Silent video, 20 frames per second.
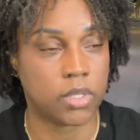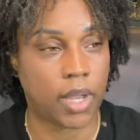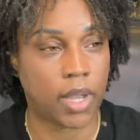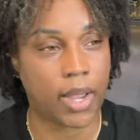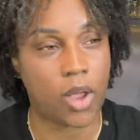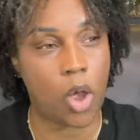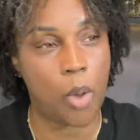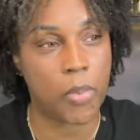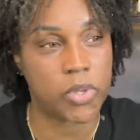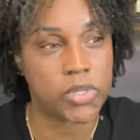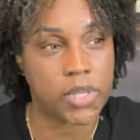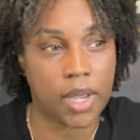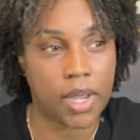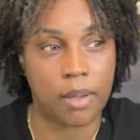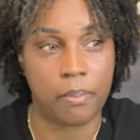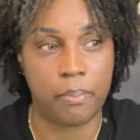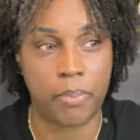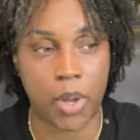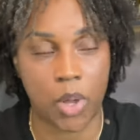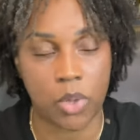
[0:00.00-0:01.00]
like almost like
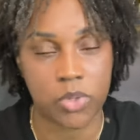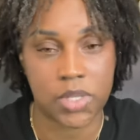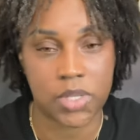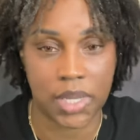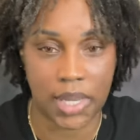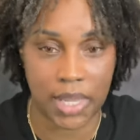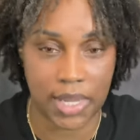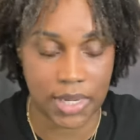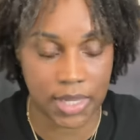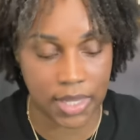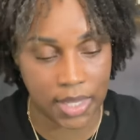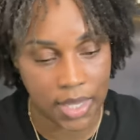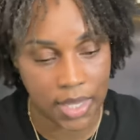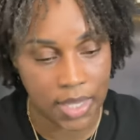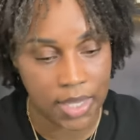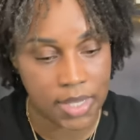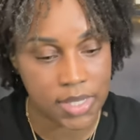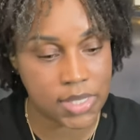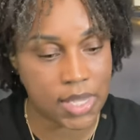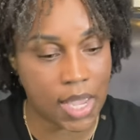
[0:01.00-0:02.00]
a boss lady
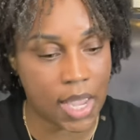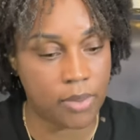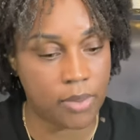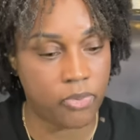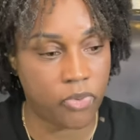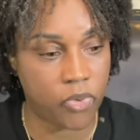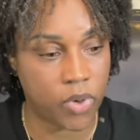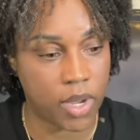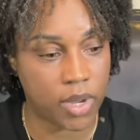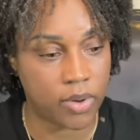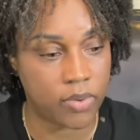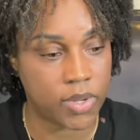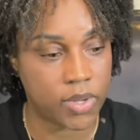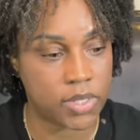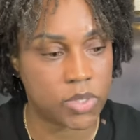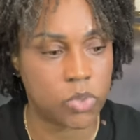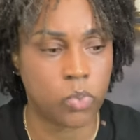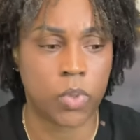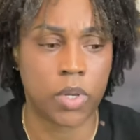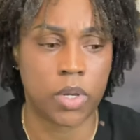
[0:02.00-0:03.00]
type
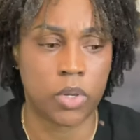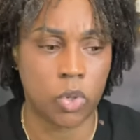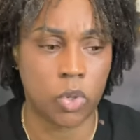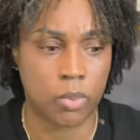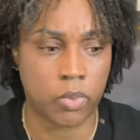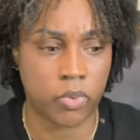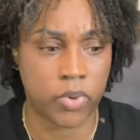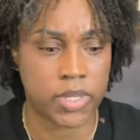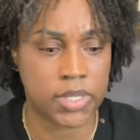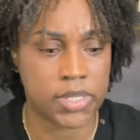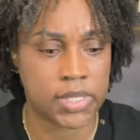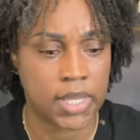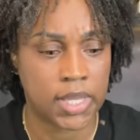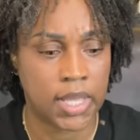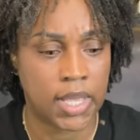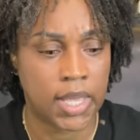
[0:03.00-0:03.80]
fragrance with Lumeris,